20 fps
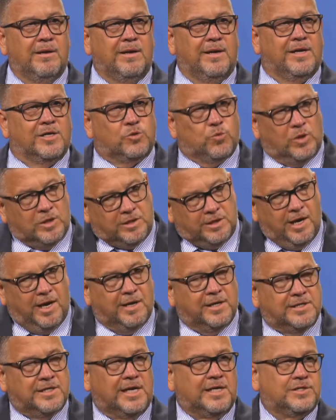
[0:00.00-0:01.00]
is what
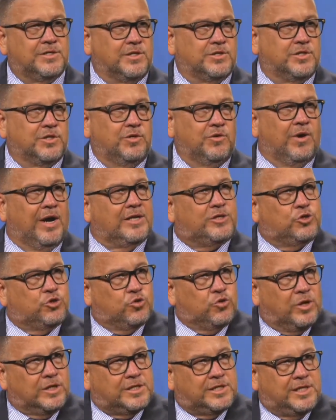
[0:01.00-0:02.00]
God has asked us to do. I
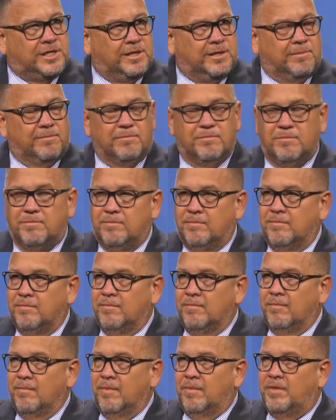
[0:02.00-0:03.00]
trust Him
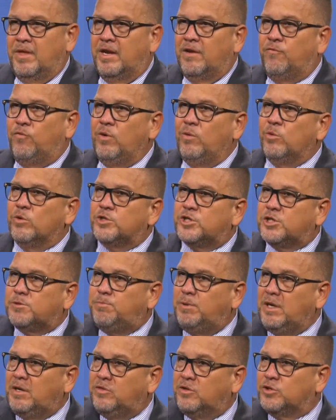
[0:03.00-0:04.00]
that if we will
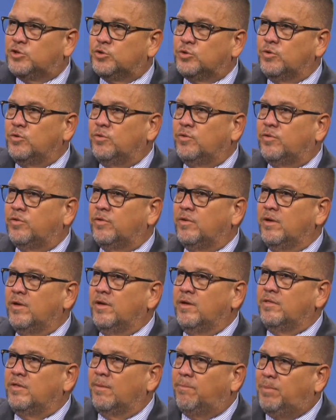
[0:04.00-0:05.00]
speak the truth,
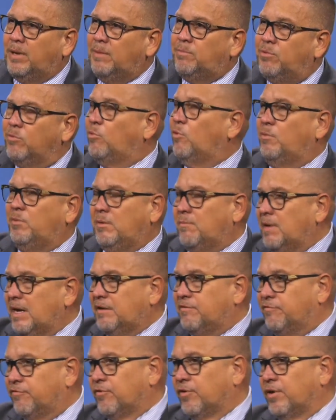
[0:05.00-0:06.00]
that people will be
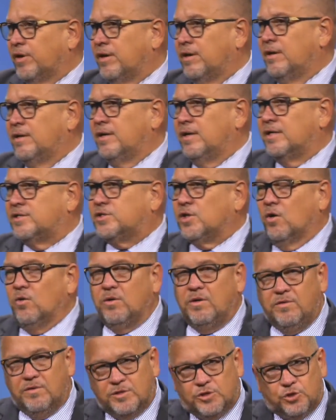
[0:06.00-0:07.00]
made free. It's
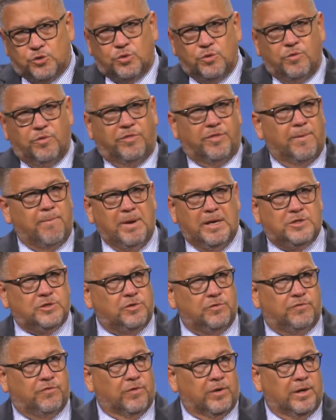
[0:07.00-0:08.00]
only the truth that makes
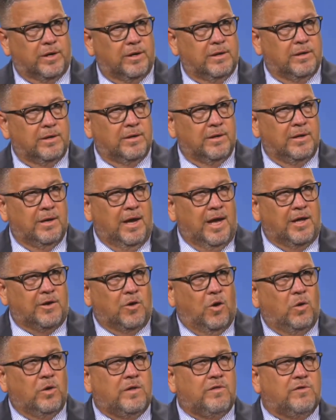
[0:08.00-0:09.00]
you free, and
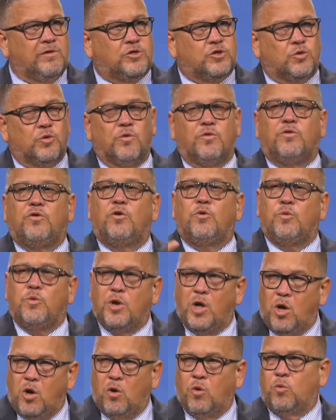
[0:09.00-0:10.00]
only the truth you
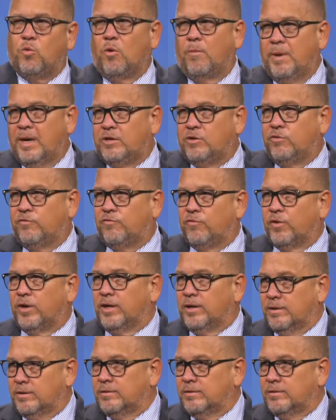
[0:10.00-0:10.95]
know will make you free.